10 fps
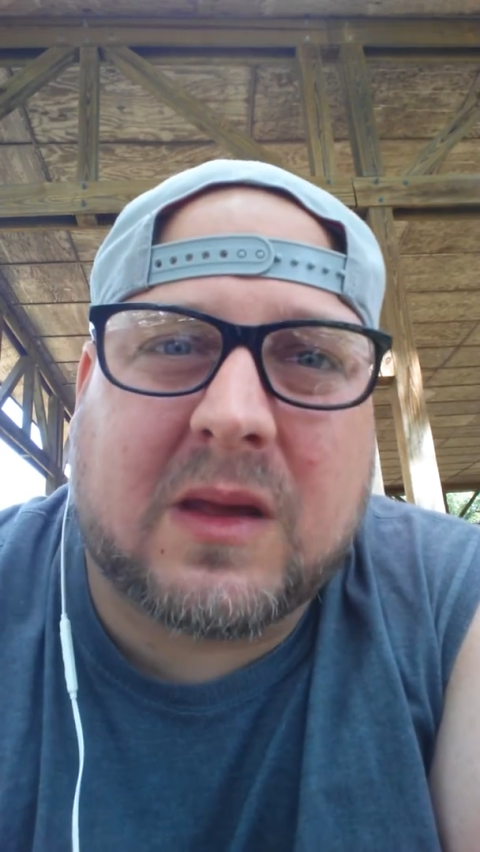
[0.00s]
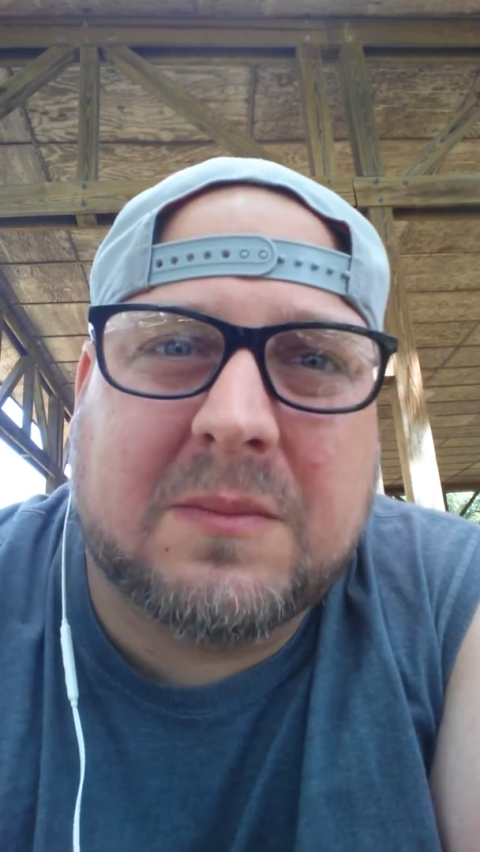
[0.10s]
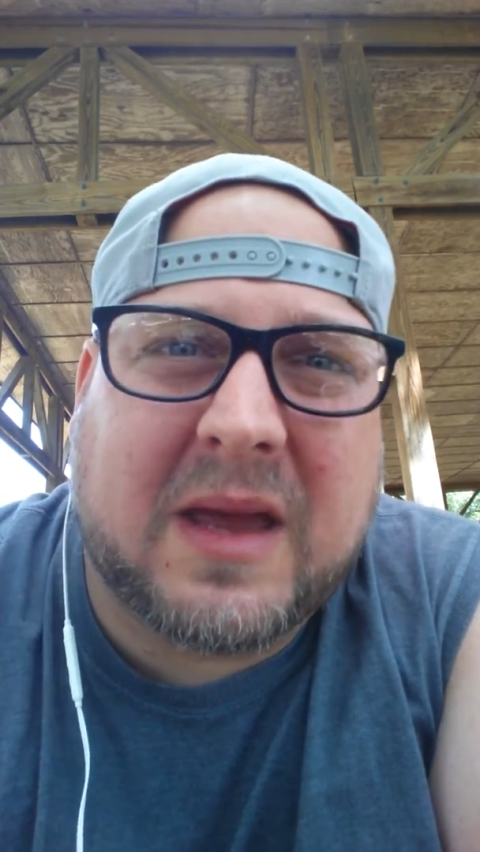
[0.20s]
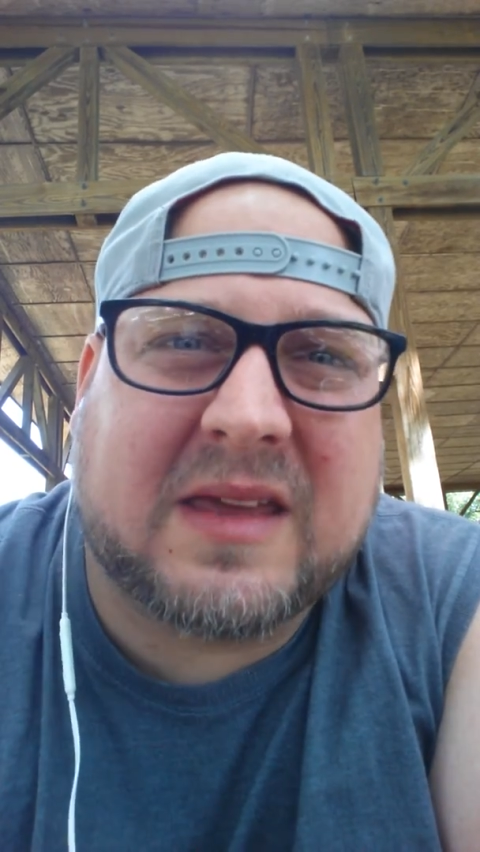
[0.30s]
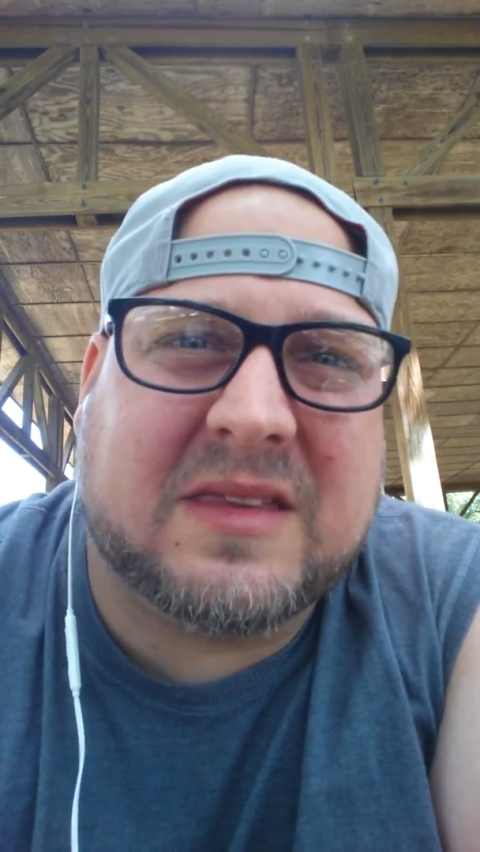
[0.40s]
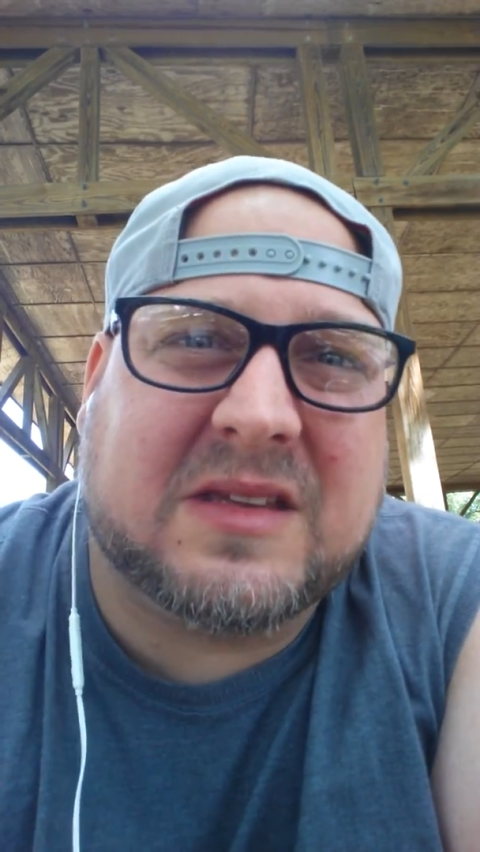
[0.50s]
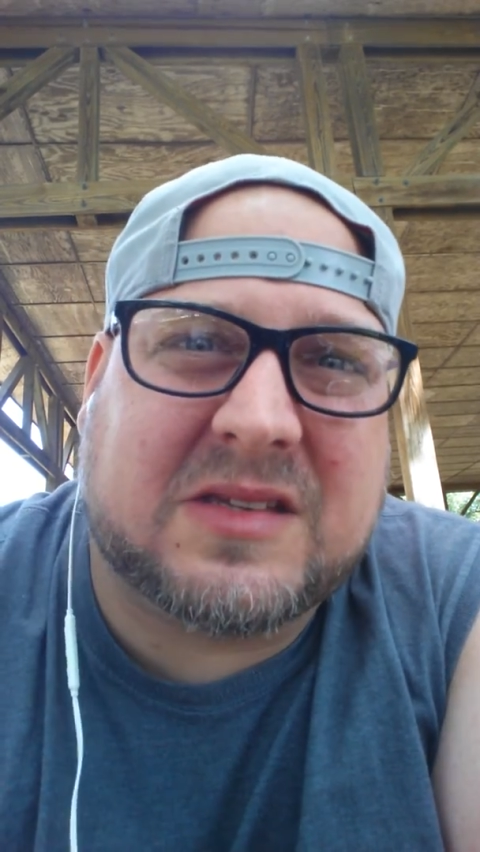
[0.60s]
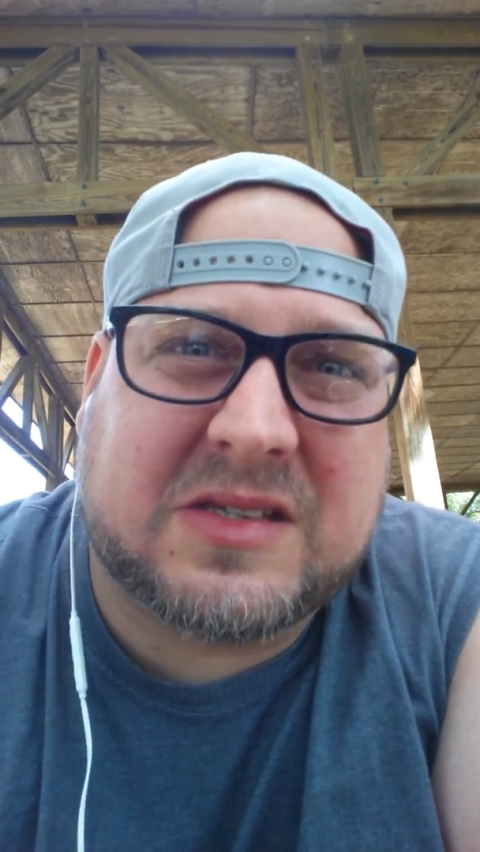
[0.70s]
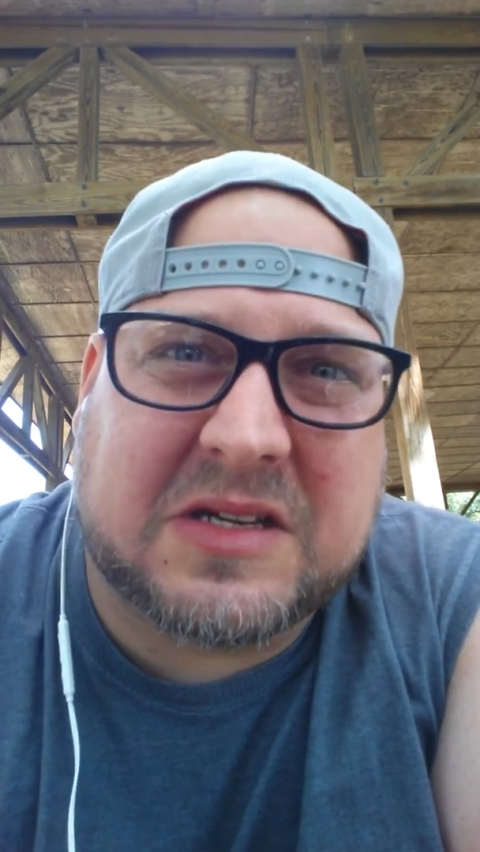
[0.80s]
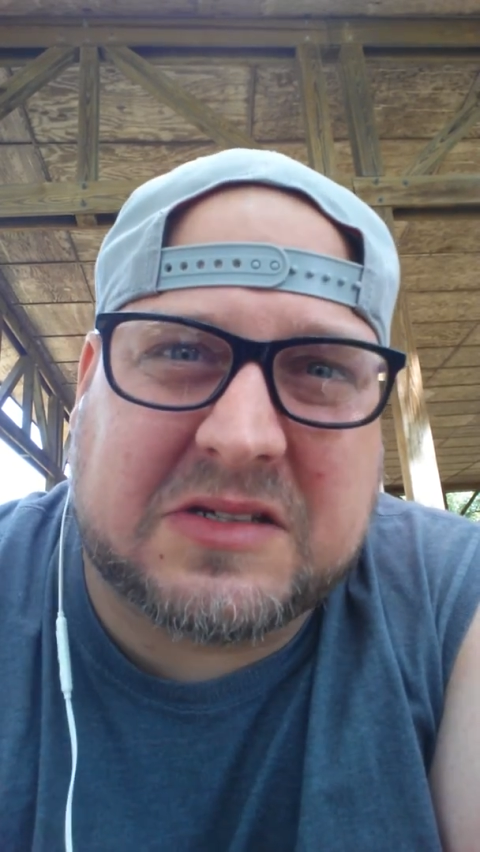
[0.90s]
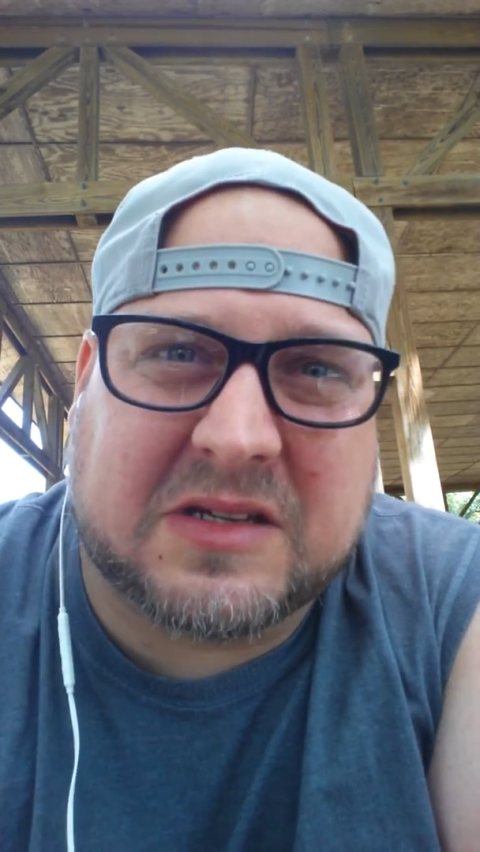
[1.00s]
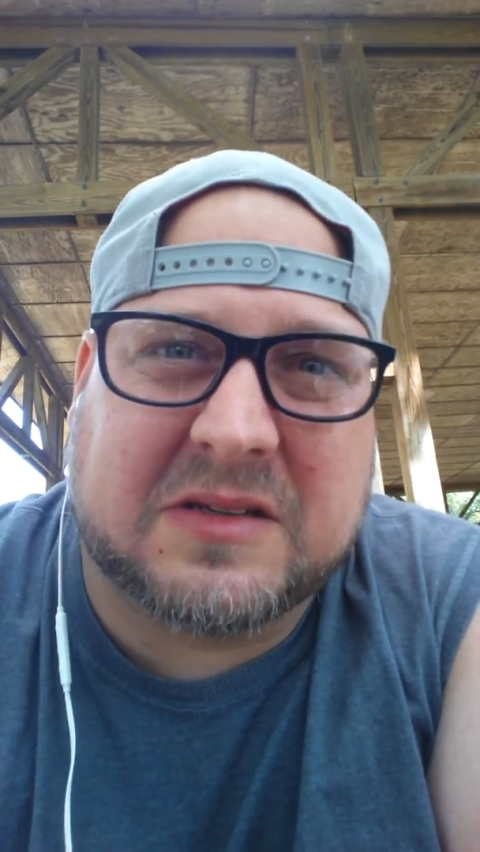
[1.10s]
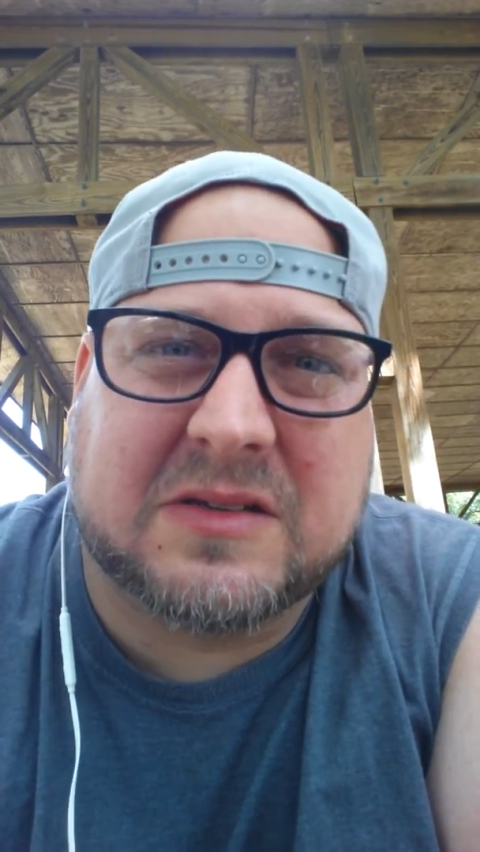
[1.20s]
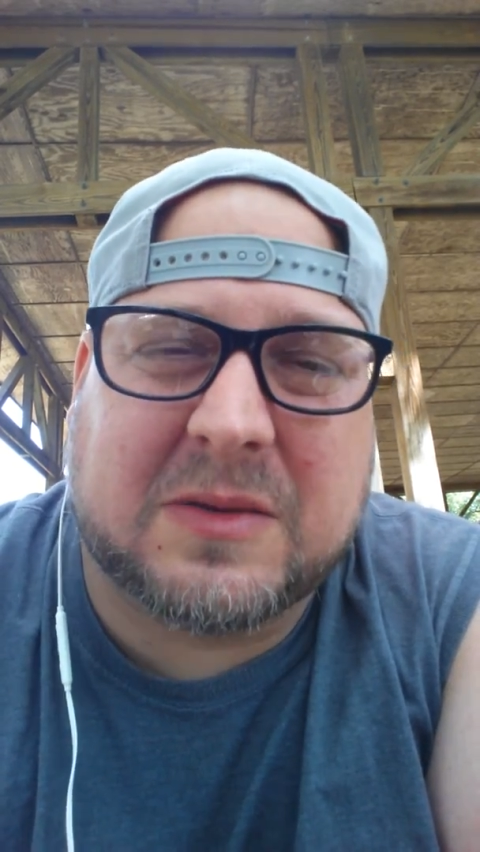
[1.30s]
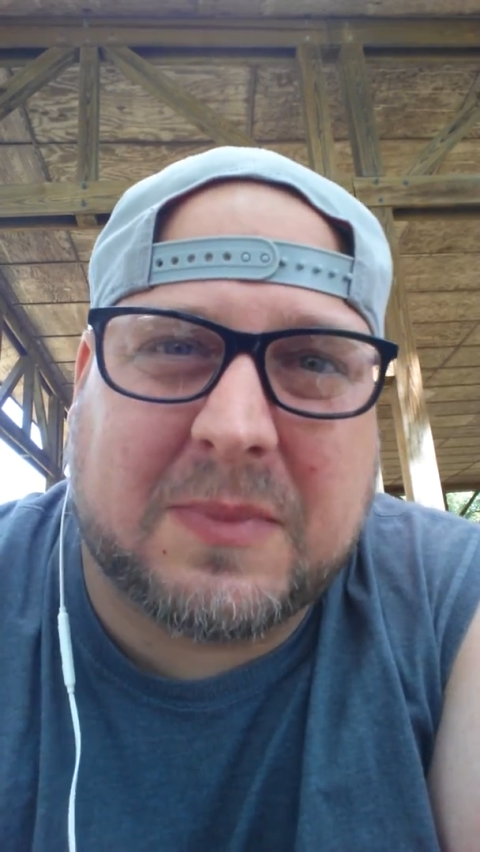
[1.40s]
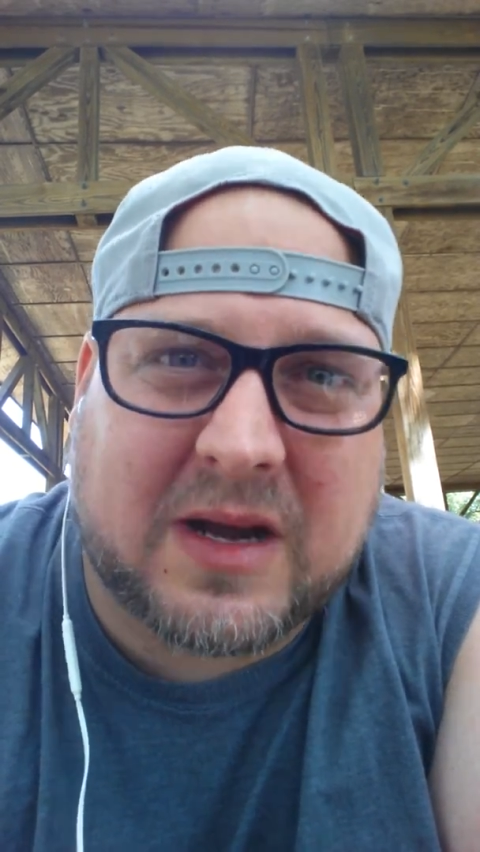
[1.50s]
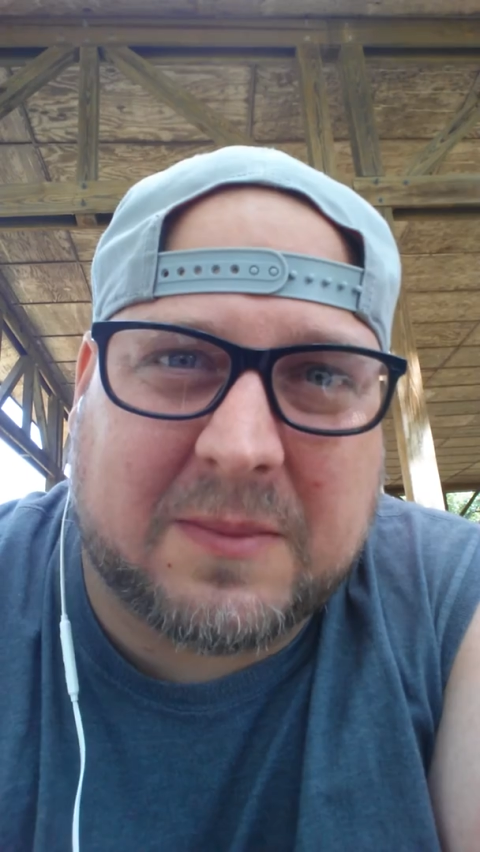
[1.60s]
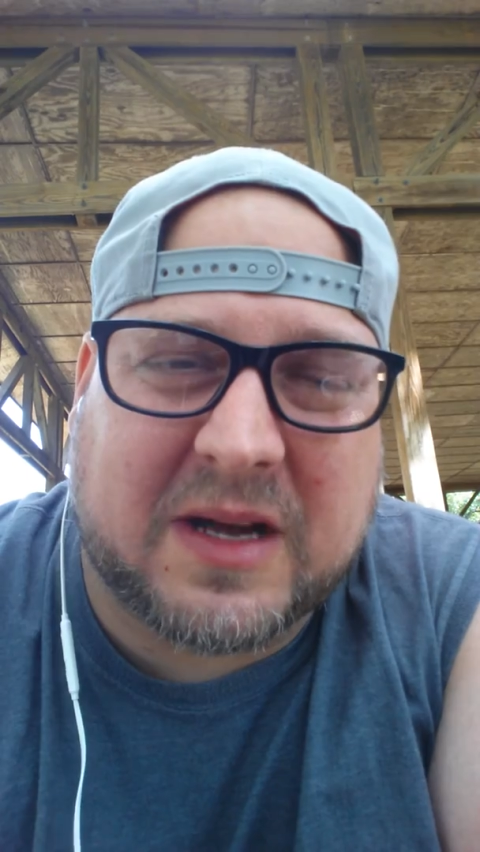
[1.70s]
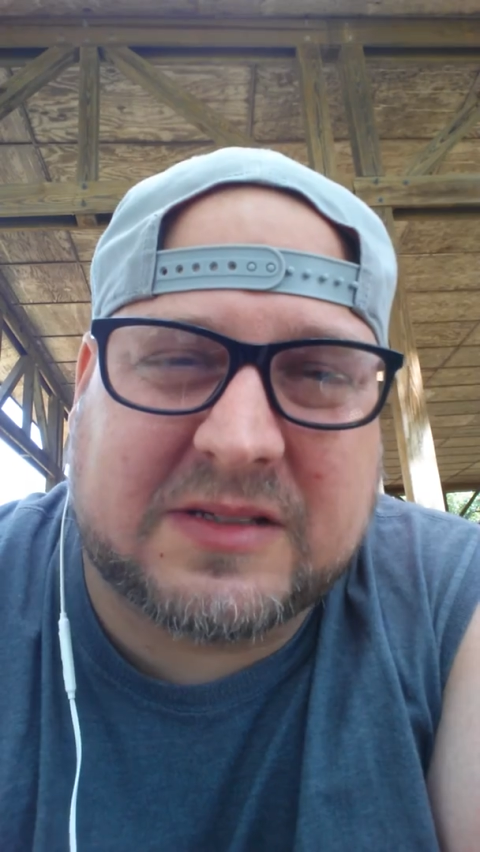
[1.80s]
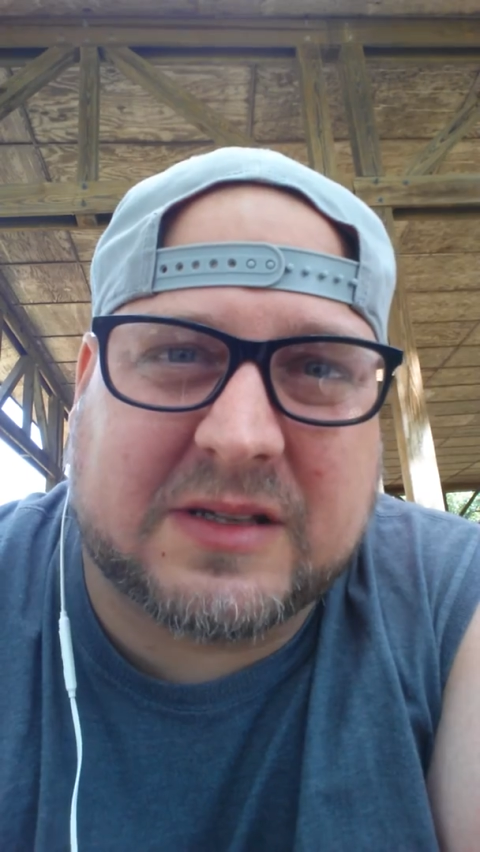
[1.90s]
making the decision to better
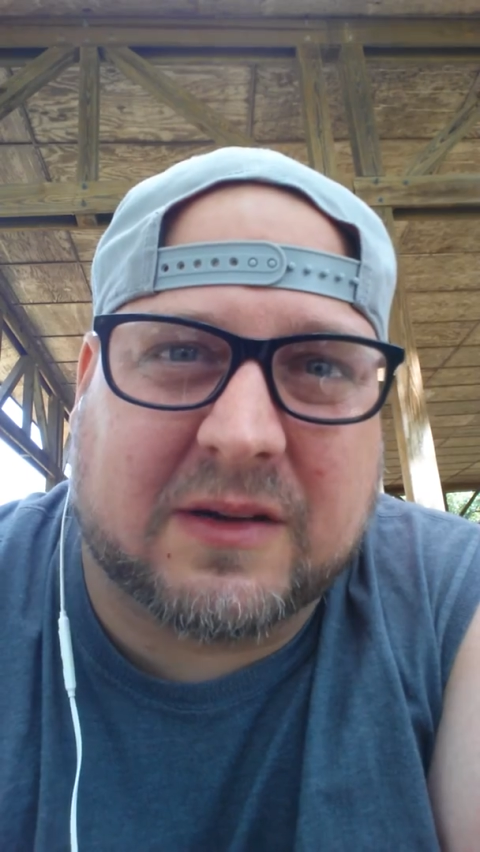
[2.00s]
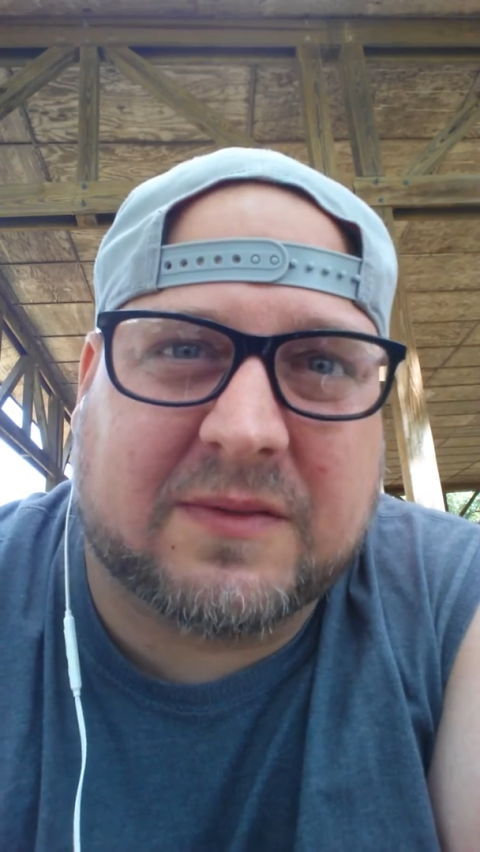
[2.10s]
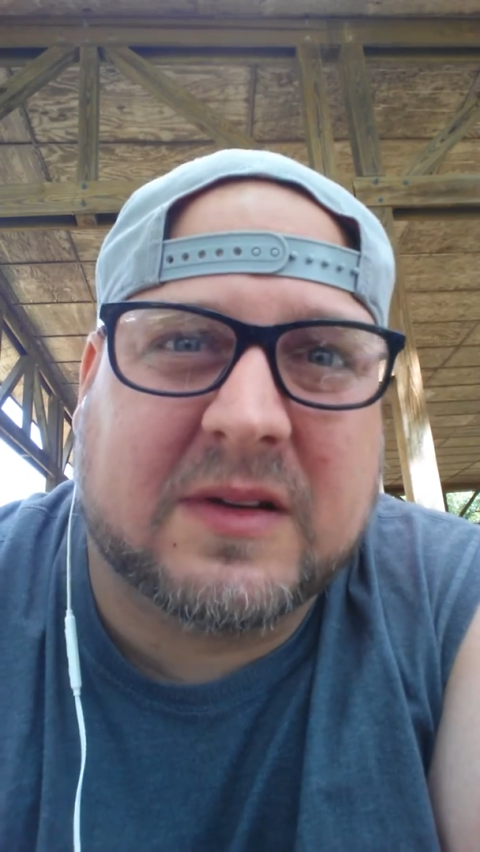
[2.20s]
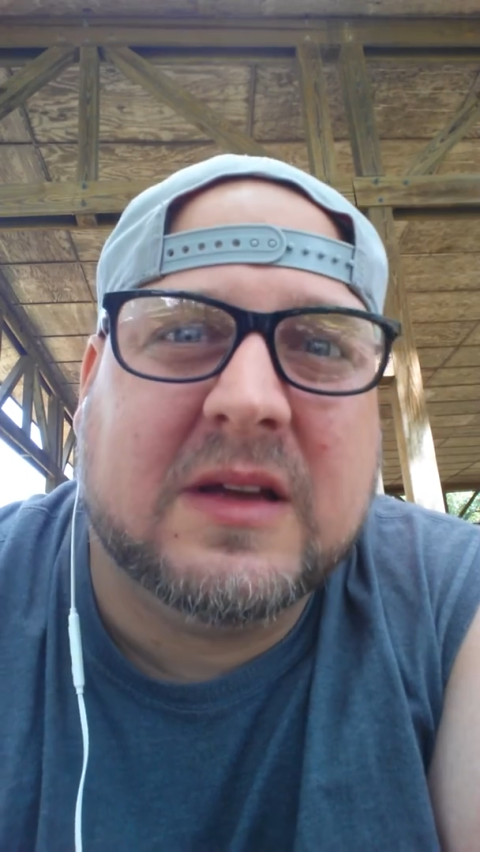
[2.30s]
myself,